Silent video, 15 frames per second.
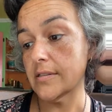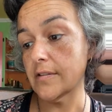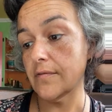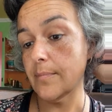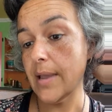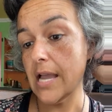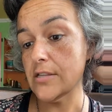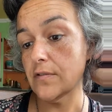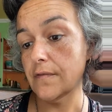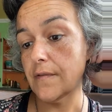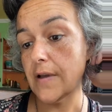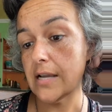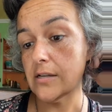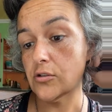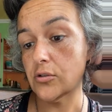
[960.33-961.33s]
of
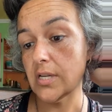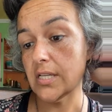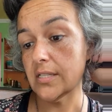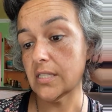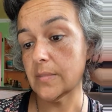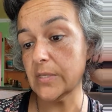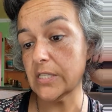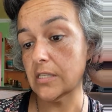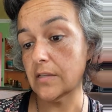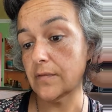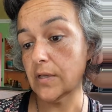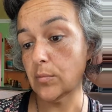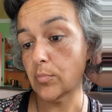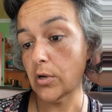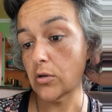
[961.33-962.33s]
manufacturing a
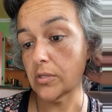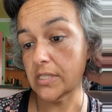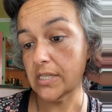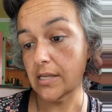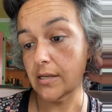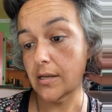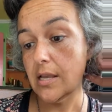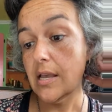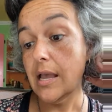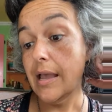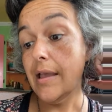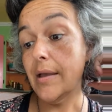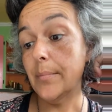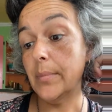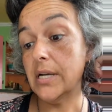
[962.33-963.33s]
specific protein,
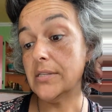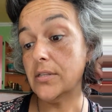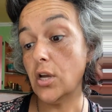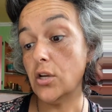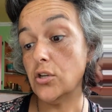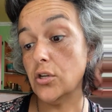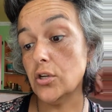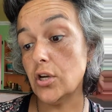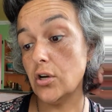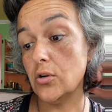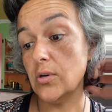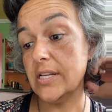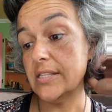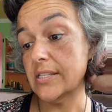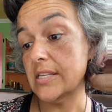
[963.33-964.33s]
it must undergo
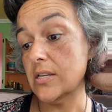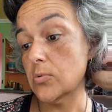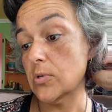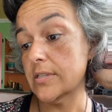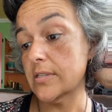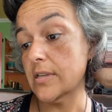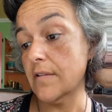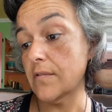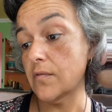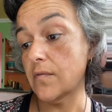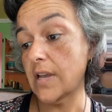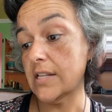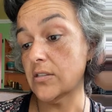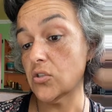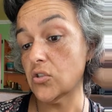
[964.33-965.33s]
a sequence of
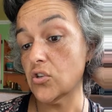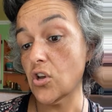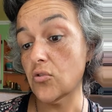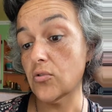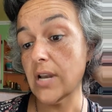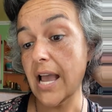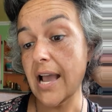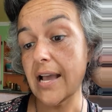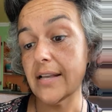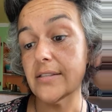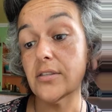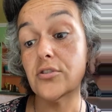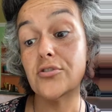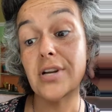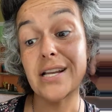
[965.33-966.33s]
events known as
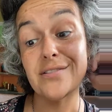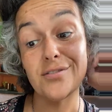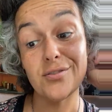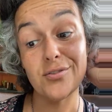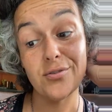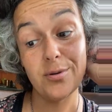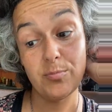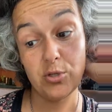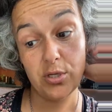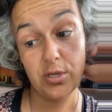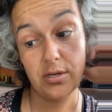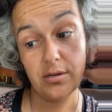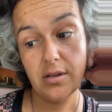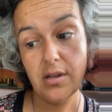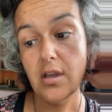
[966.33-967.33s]

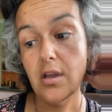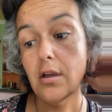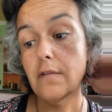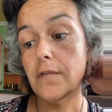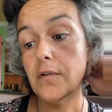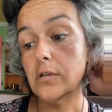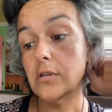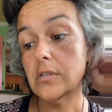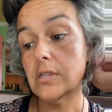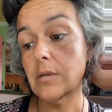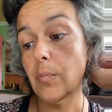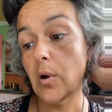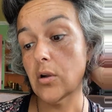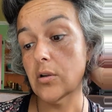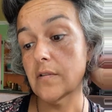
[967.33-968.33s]
transcription. First, the
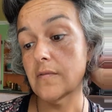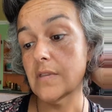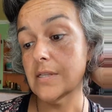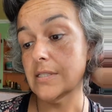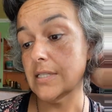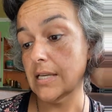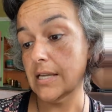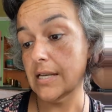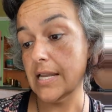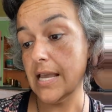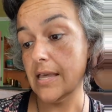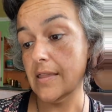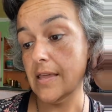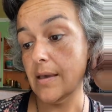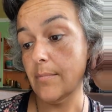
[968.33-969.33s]
part of the DNA
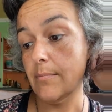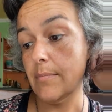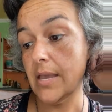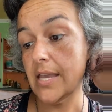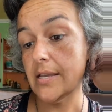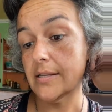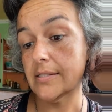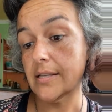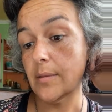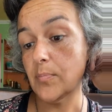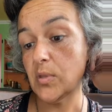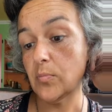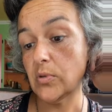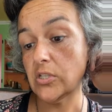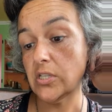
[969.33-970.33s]
that makes up the
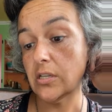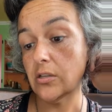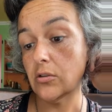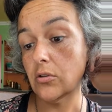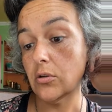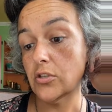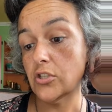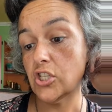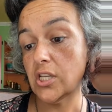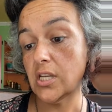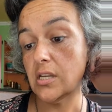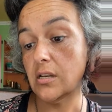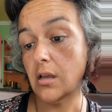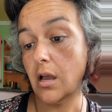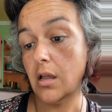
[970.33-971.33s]
particular
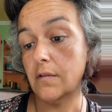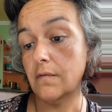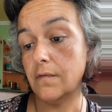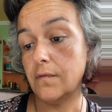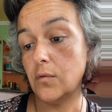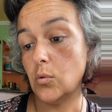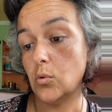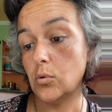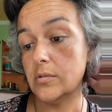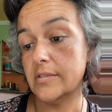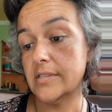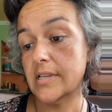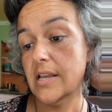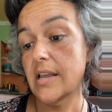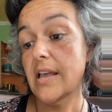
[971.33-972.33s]
gene unfolds,
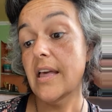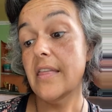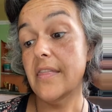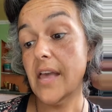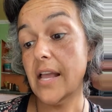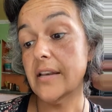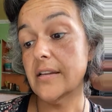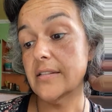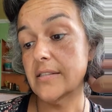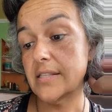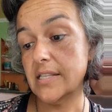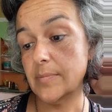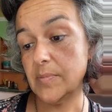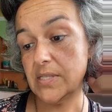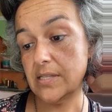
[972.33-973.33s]
then
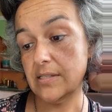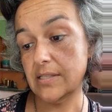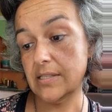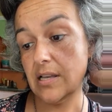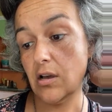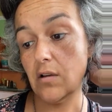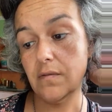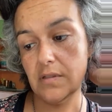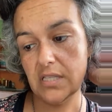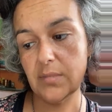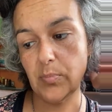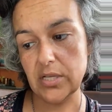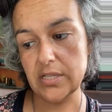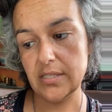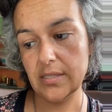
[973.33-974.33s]
unzips itself,
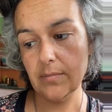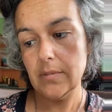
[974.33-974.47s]
splits